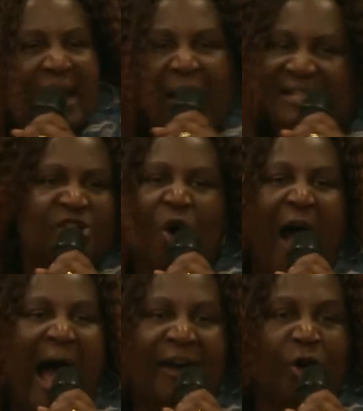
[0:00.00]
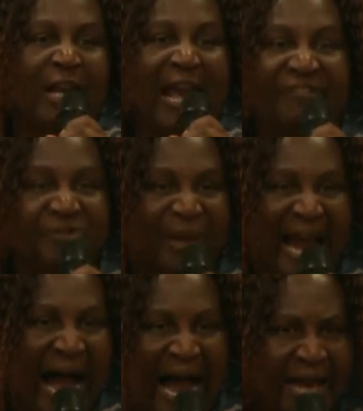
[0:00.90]
there was no arrow left
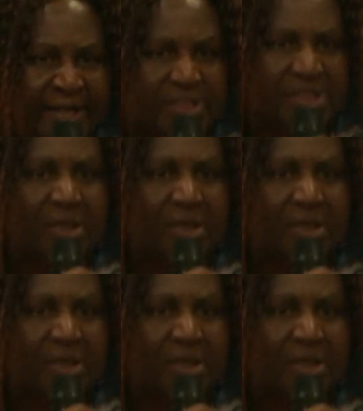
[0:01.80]
behind.